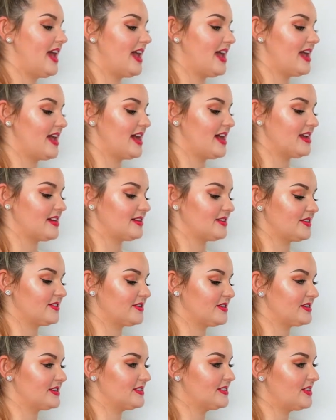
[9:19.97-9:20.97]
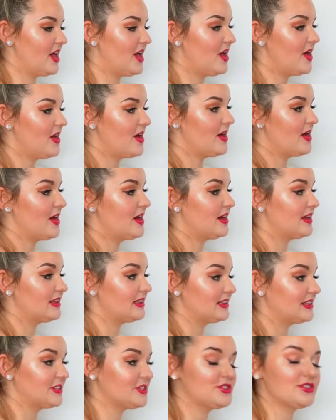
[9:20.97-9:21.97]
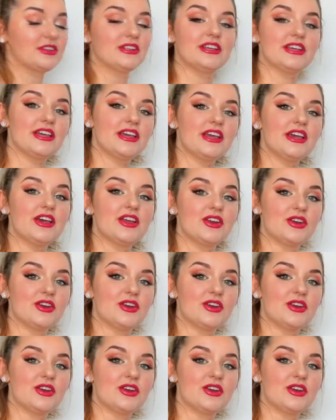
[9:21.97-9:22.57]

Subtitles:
And there is literally